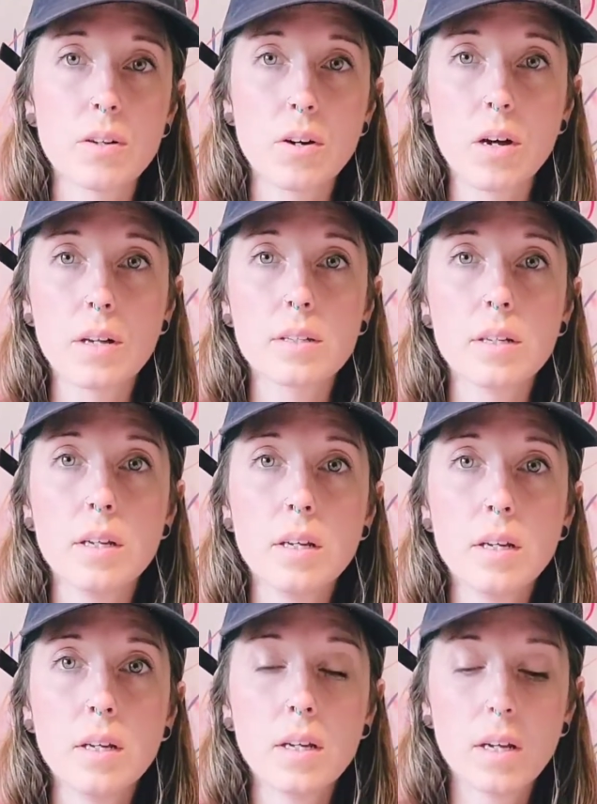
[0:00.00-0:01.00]
on
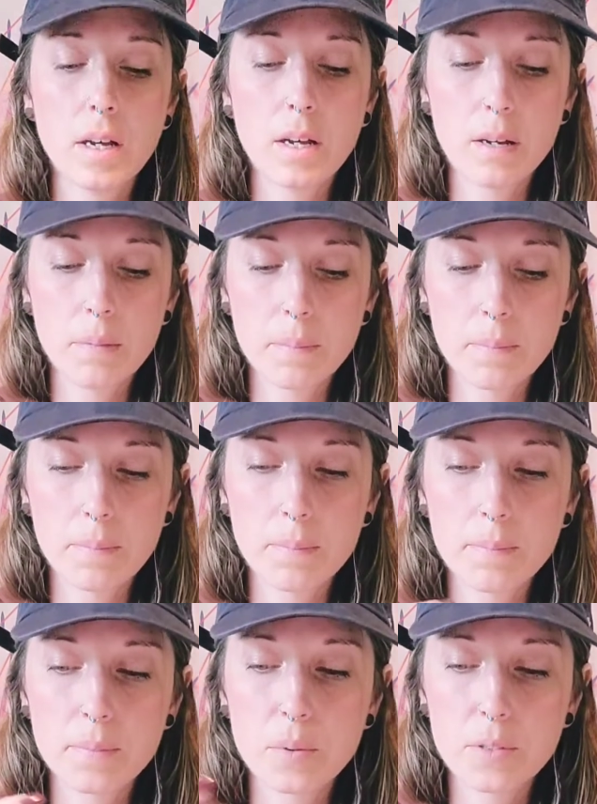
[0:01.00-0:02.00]

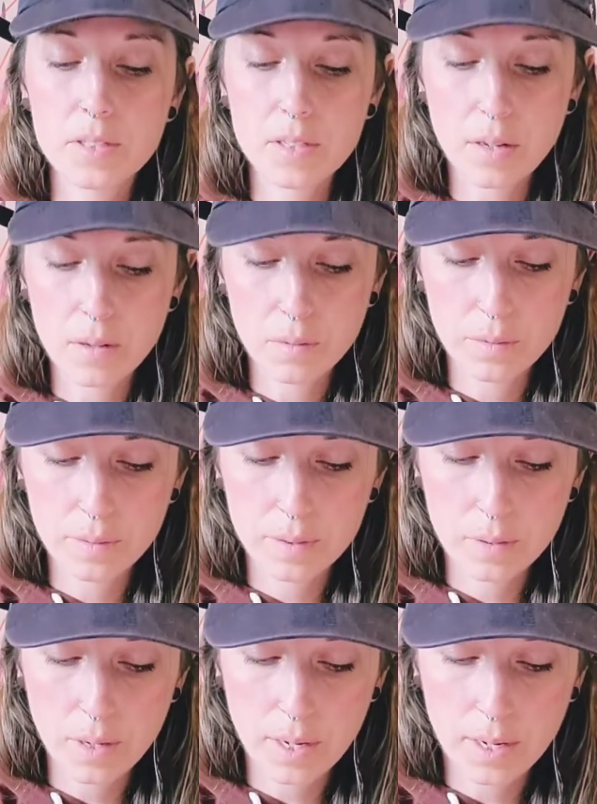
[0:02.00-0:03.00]
yourself,
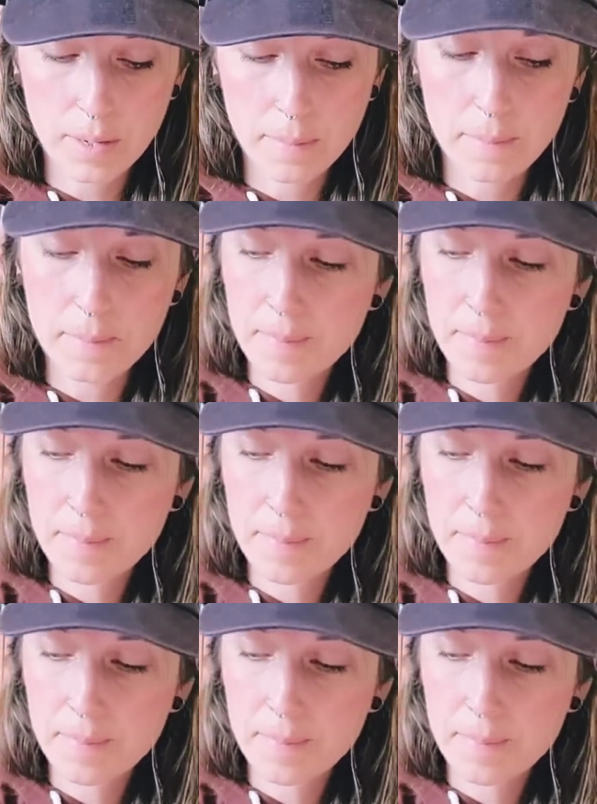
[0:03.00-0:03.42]
okay?